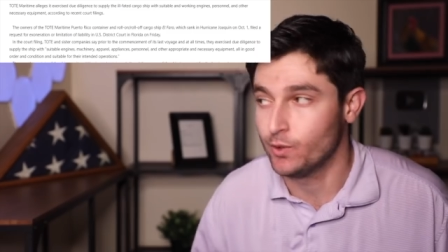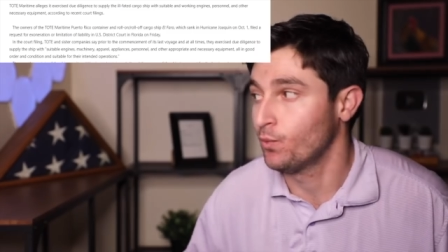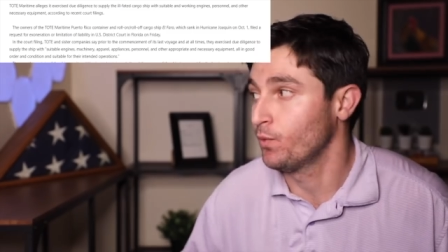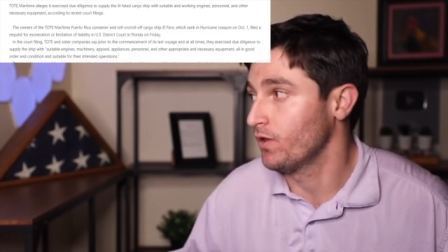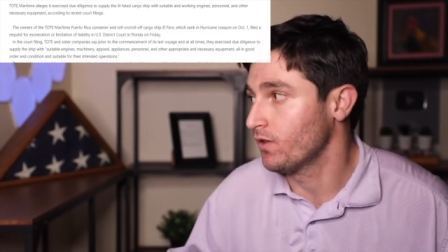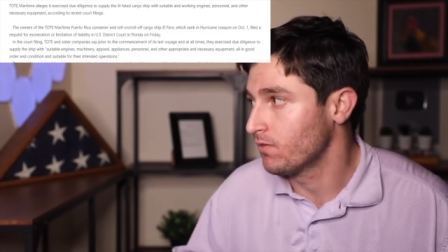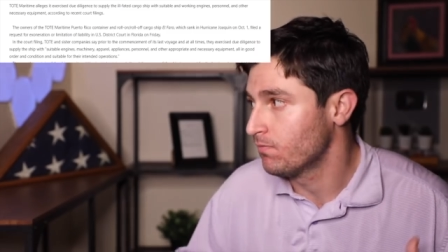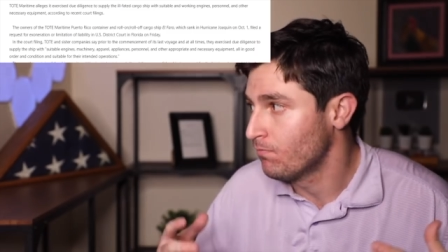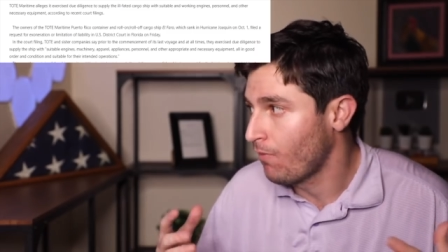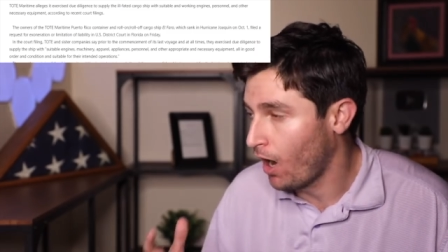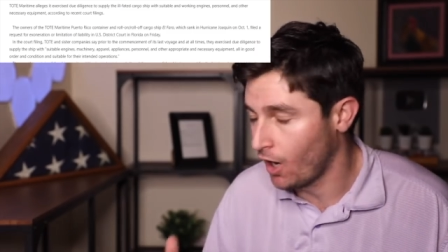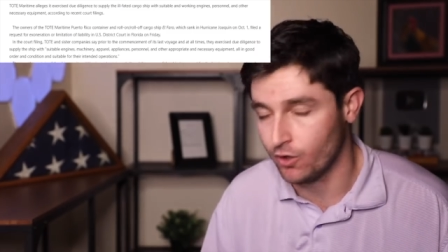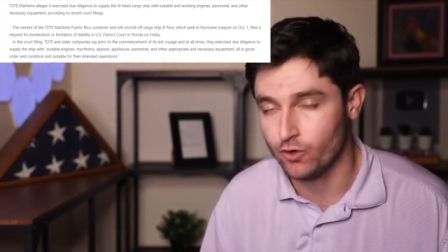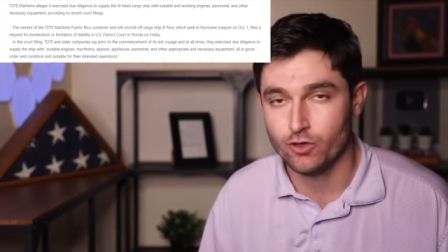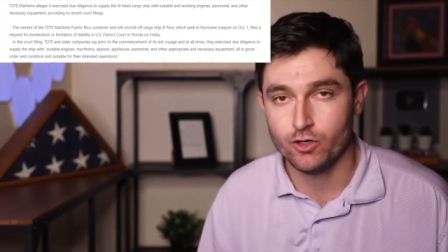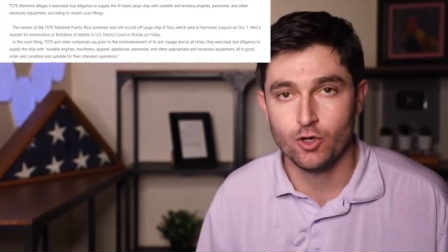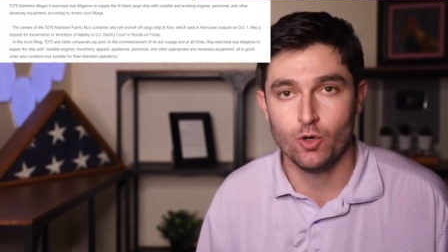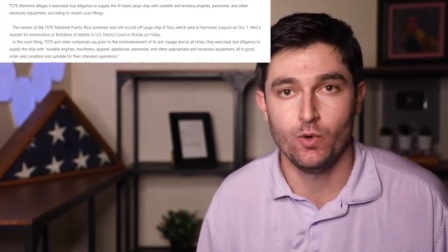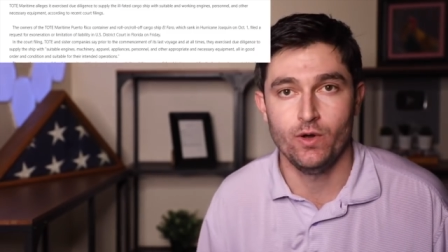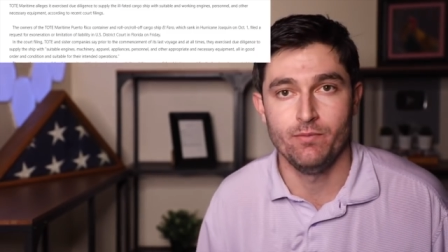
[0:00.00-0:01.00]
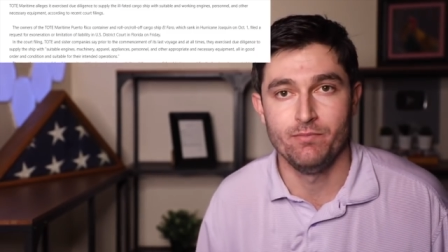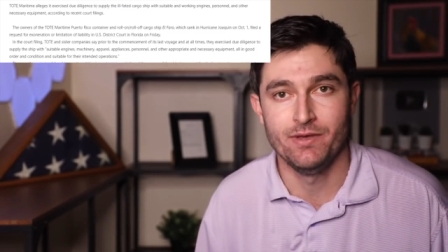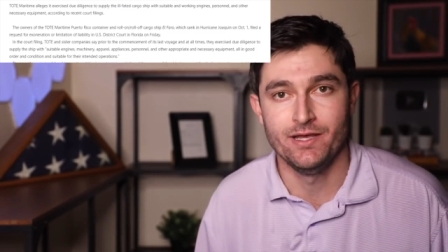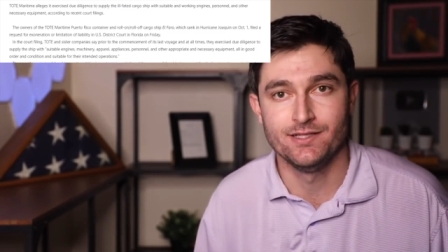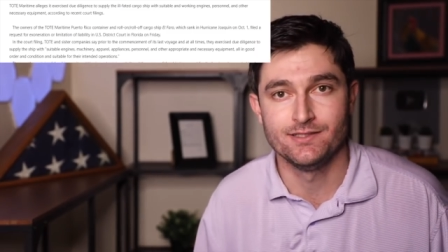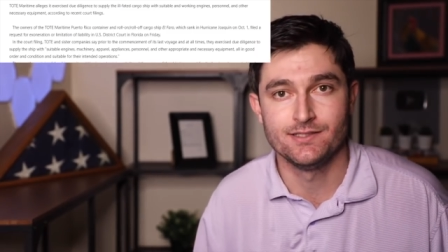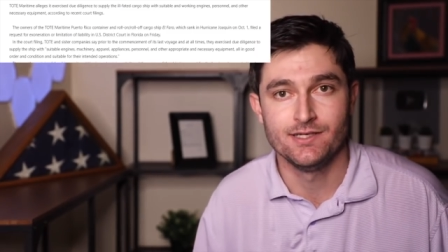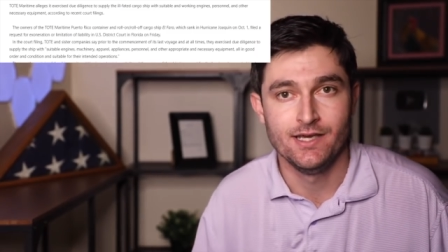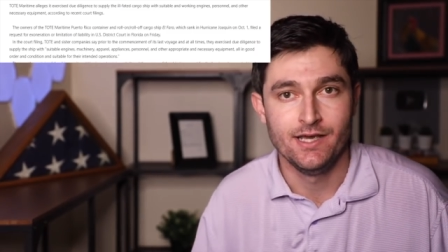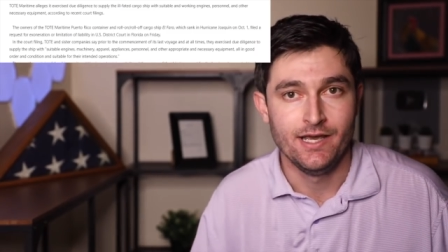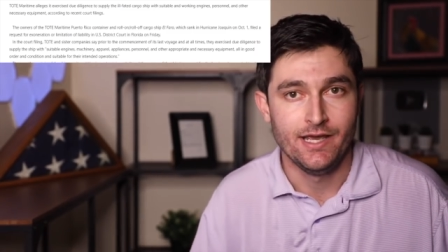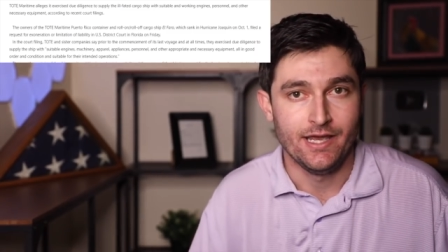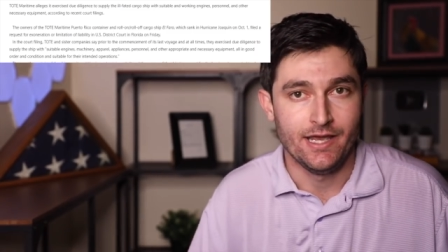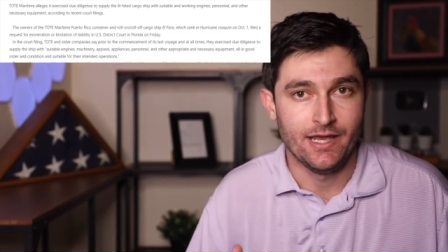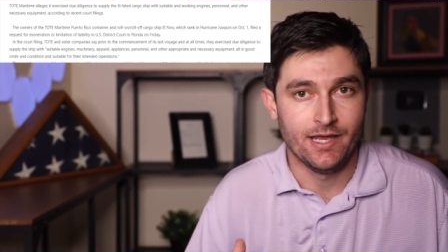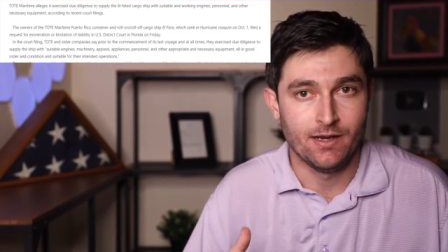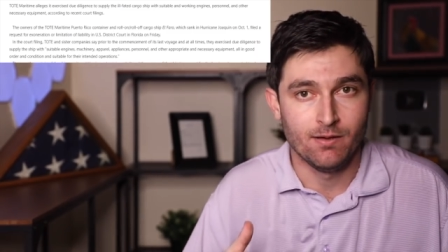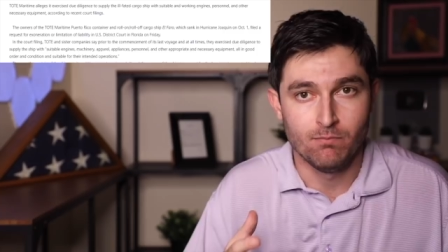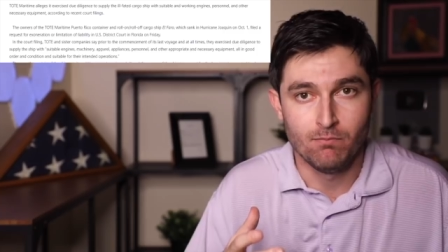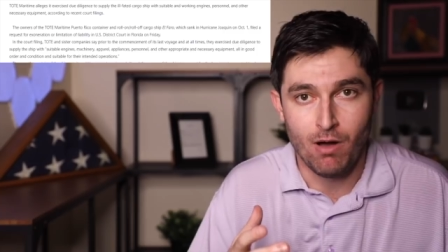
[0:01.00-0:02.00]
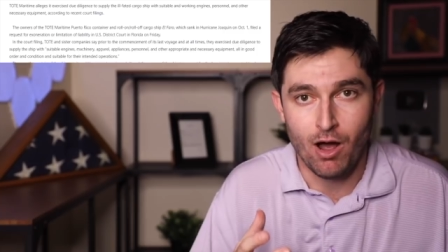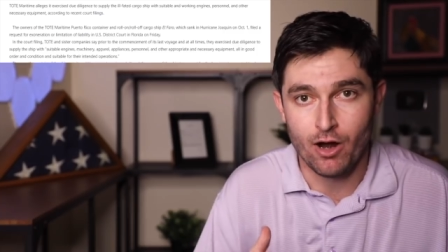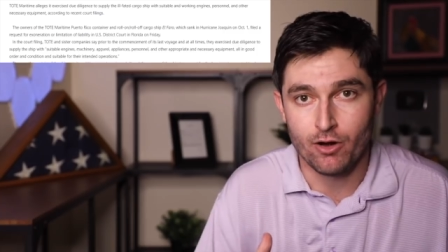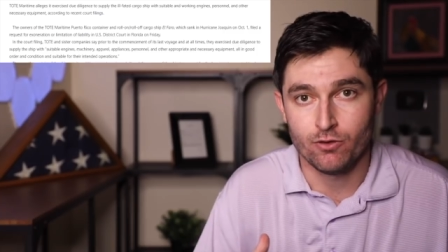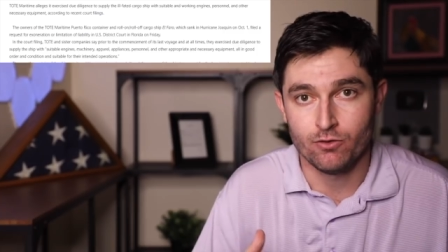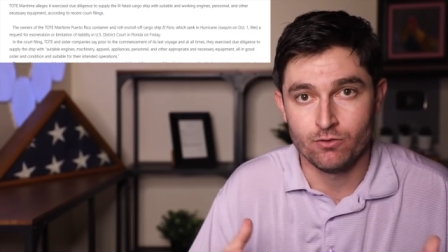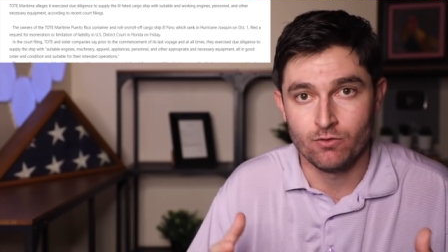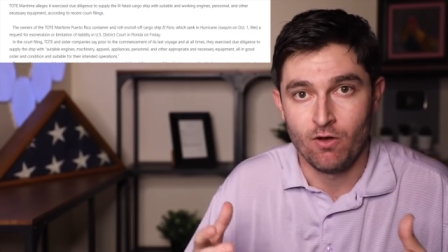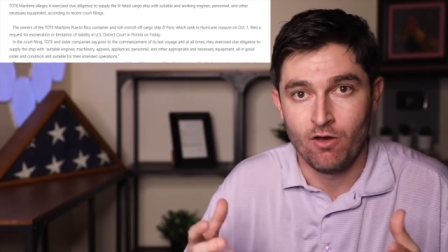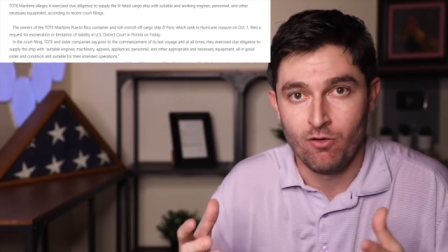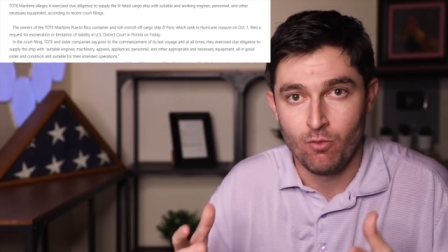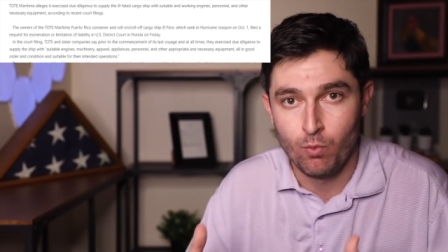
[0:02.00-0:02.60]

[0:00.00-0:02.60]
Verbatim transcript: With modern equipment and modern